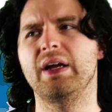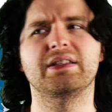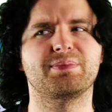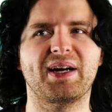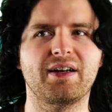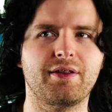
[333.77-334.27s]
in
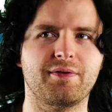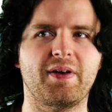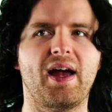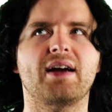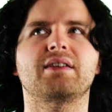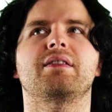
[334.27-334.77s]
spite of the
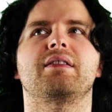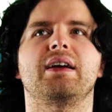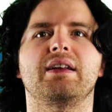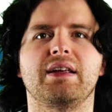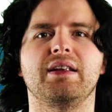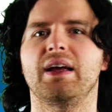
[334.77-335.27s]
fact
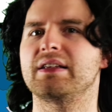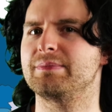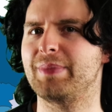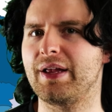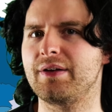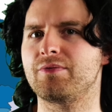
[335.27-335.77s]
that it has
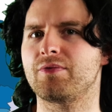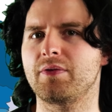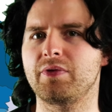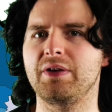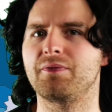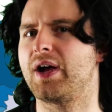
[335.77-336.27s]
been
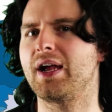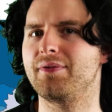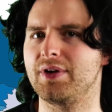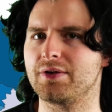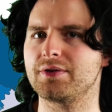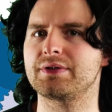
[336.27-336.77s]
roughly 5
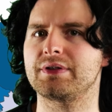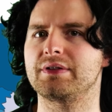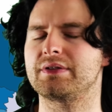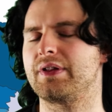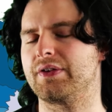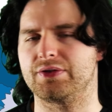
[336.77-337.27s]
years
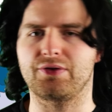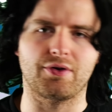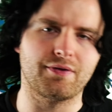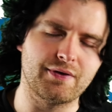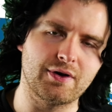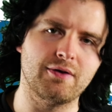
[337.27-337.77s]
since the start
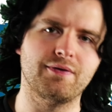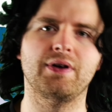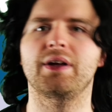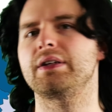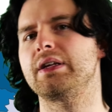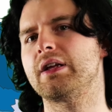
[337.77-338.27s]
of the
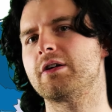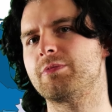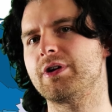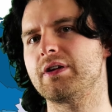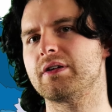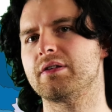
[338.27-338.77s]
COVID-19
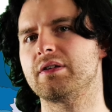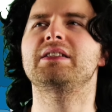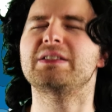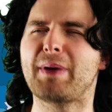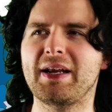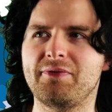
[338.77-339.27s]
outbreak, in
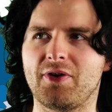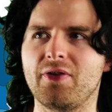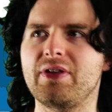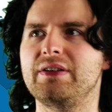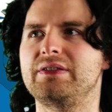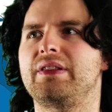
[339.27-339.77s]
spite of all
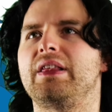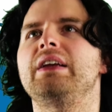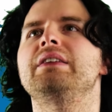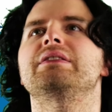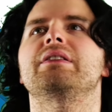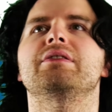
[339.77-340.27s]
these
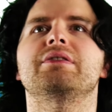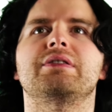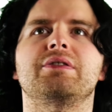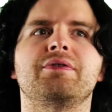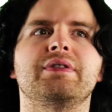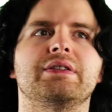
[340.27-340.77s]
things, there's
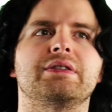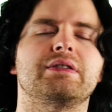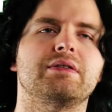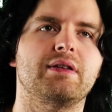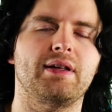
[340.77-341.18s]
still this